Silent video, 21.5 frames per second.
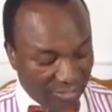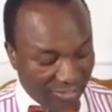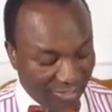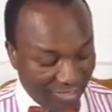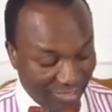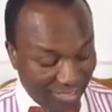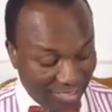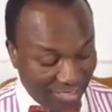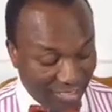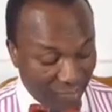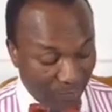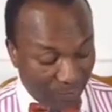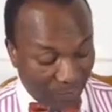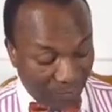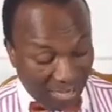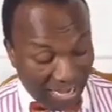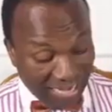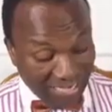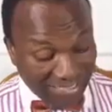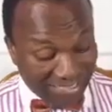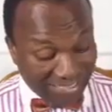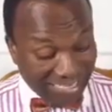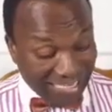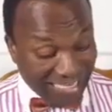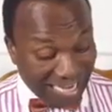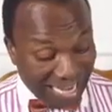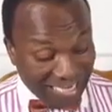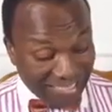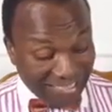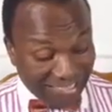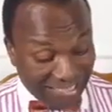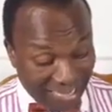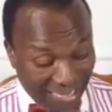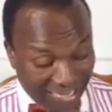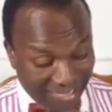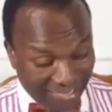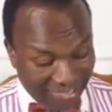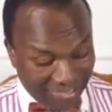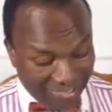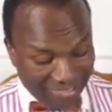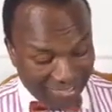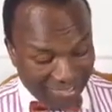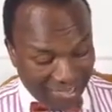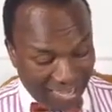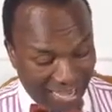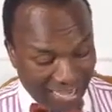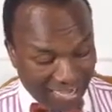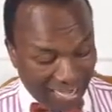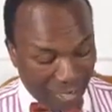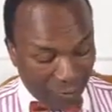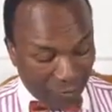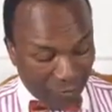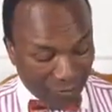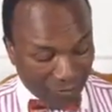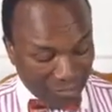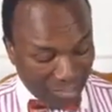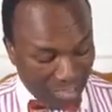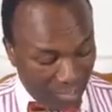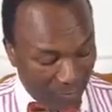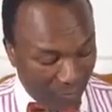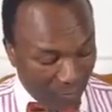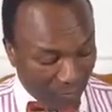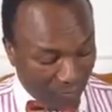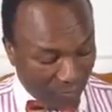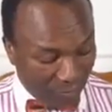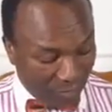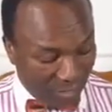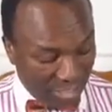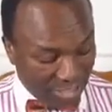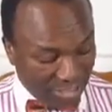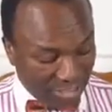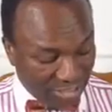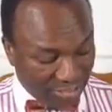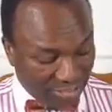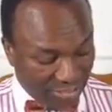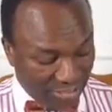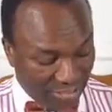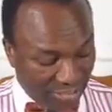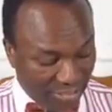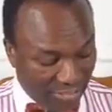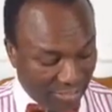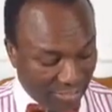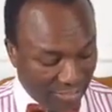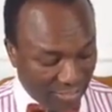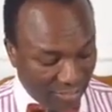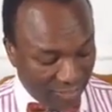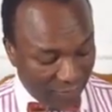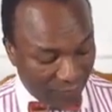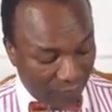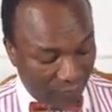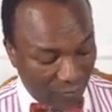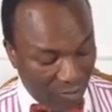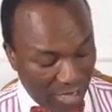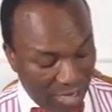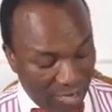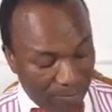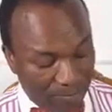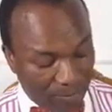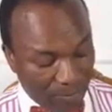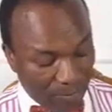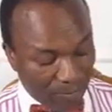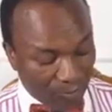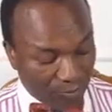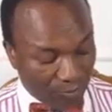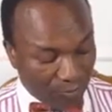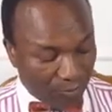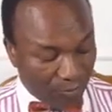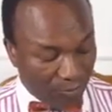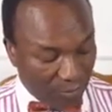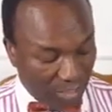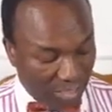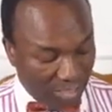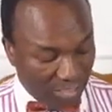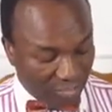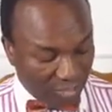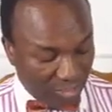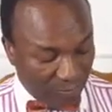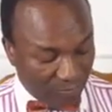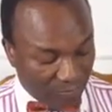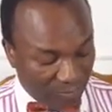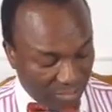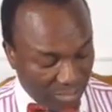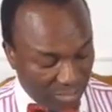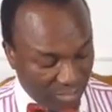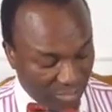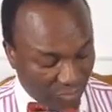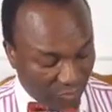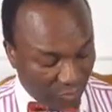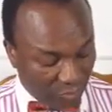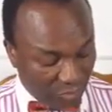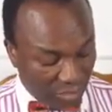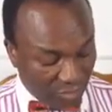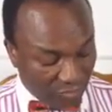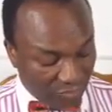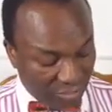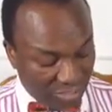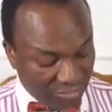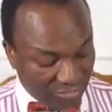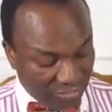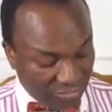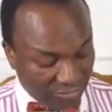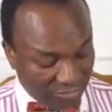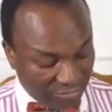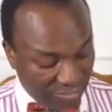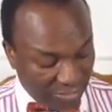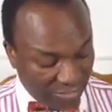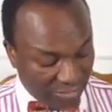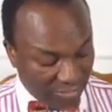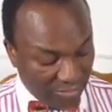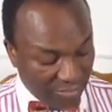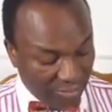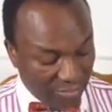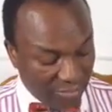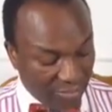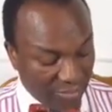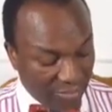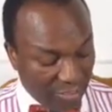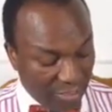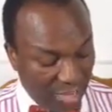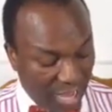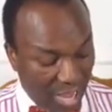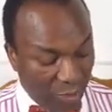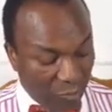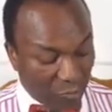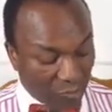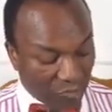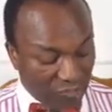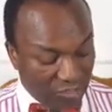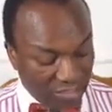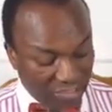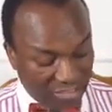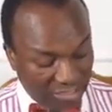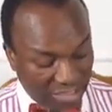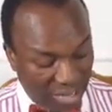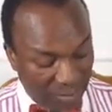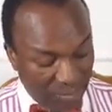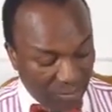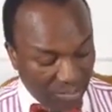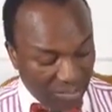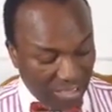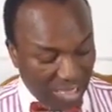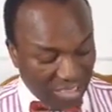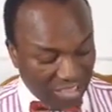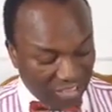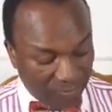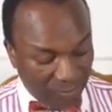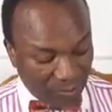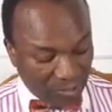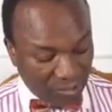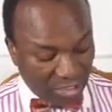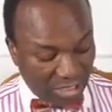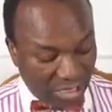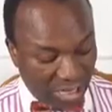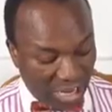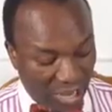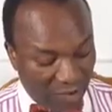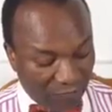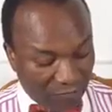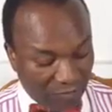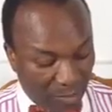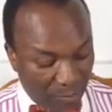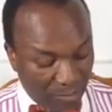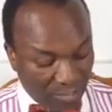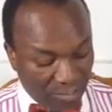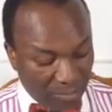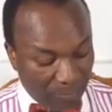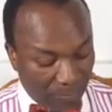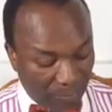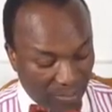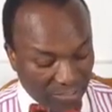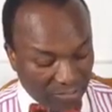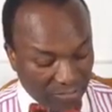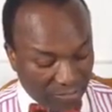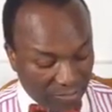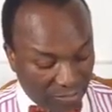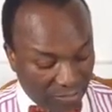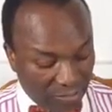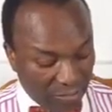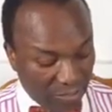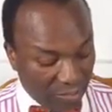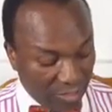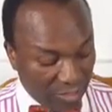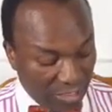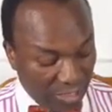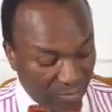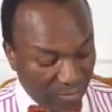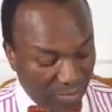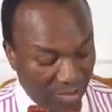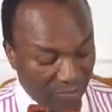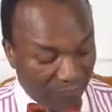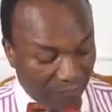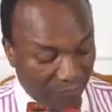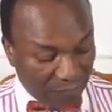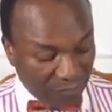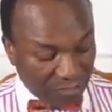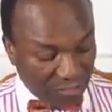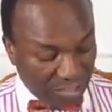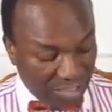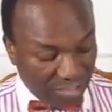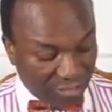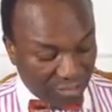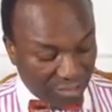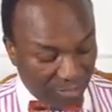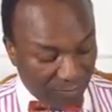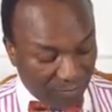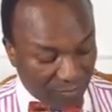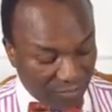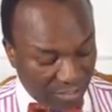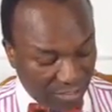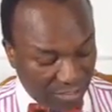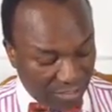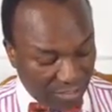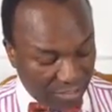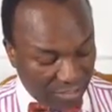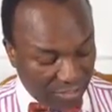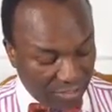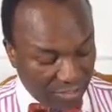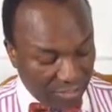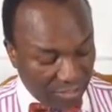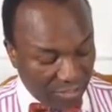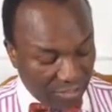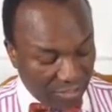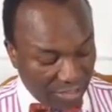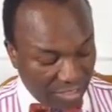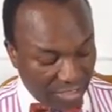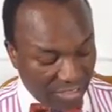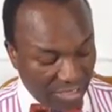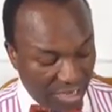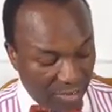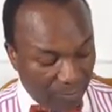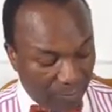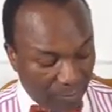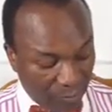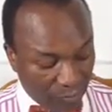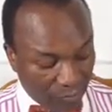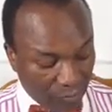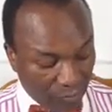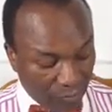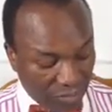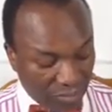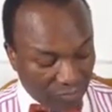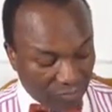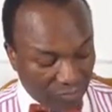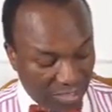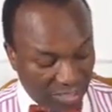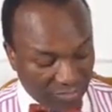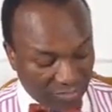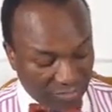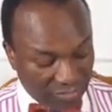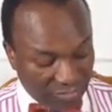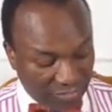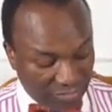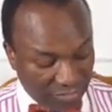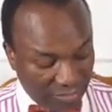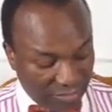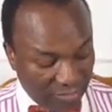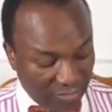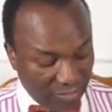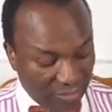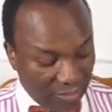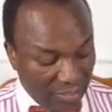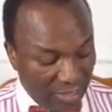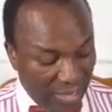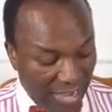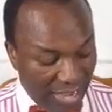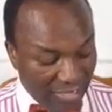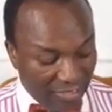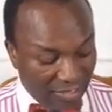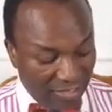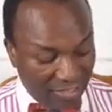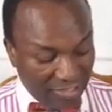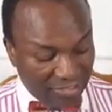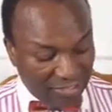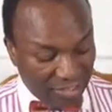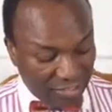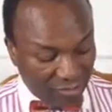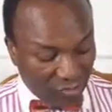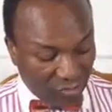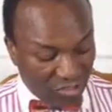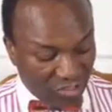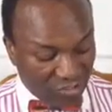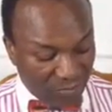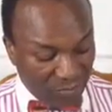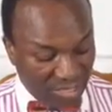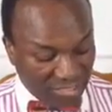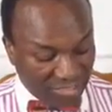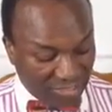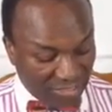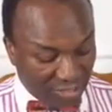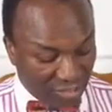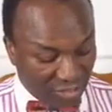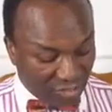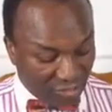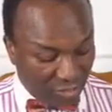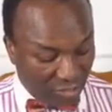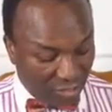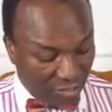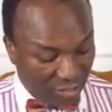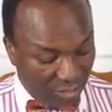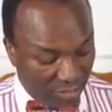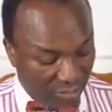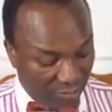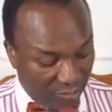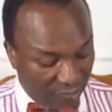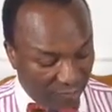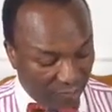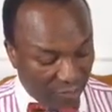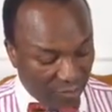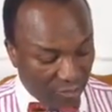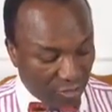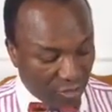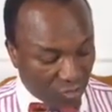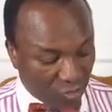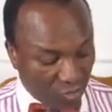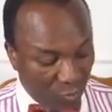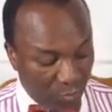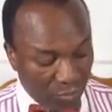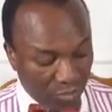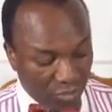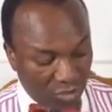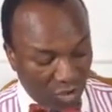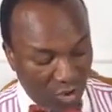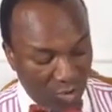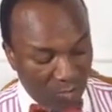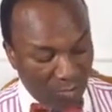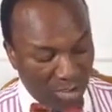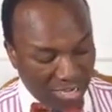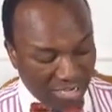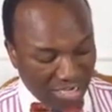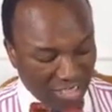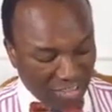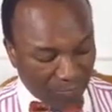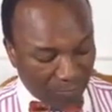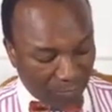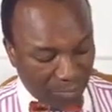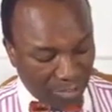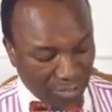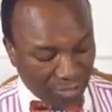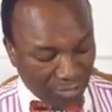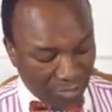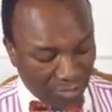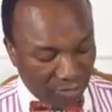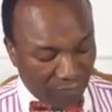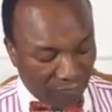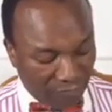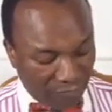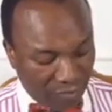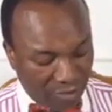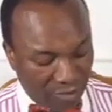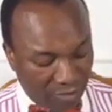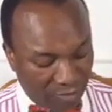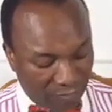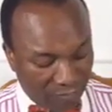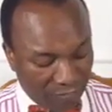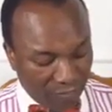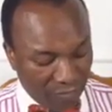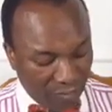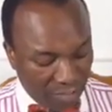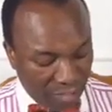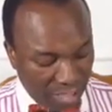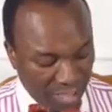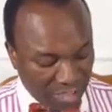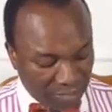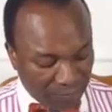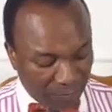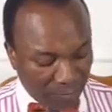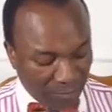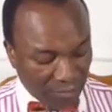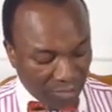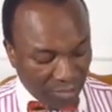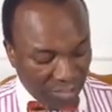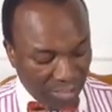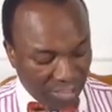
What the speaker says: He replied the next day and I was able to register for April HMT 2016. I was determined, especially after meeting Pastor in my first HMT in April 2016 and listening to his messages on love, to become an expression of love, especially